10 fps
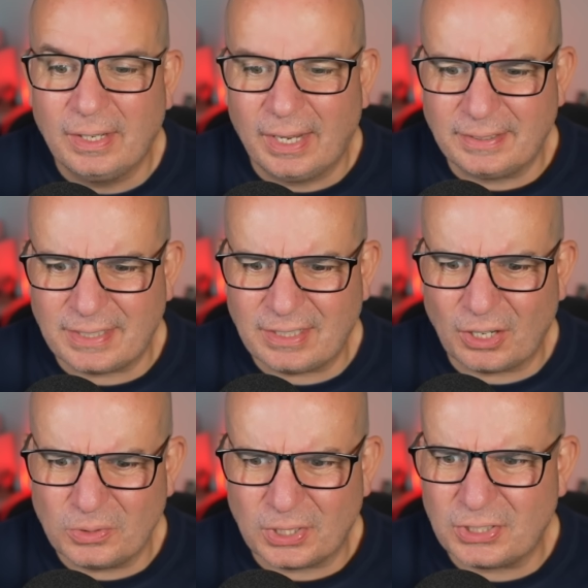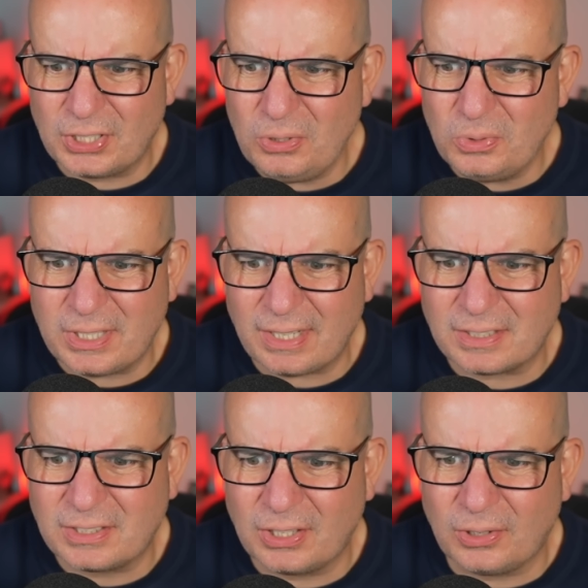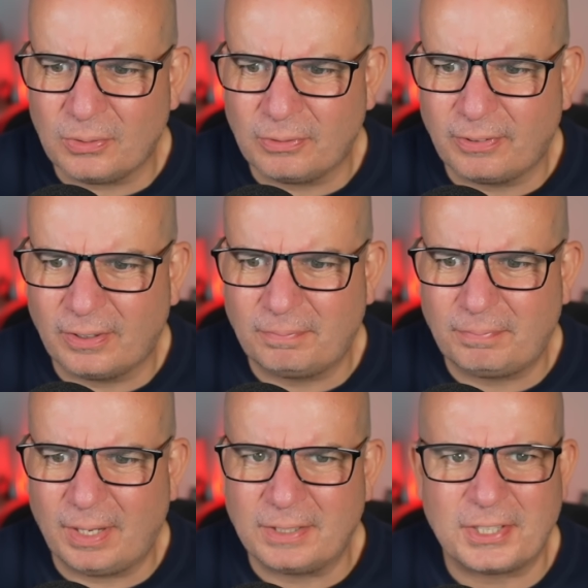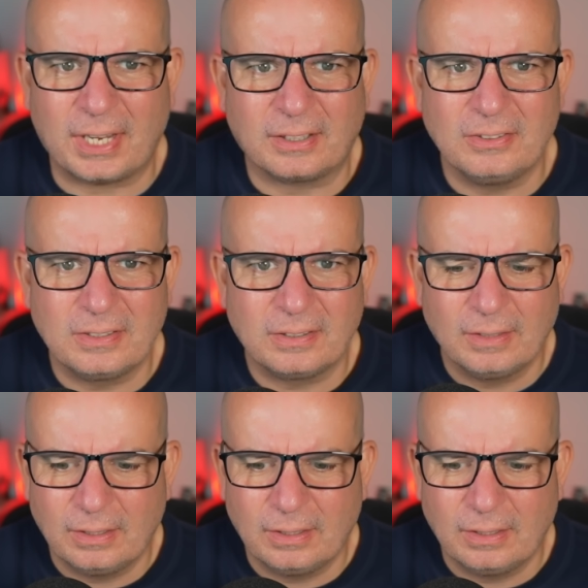It did go to 262 for a second.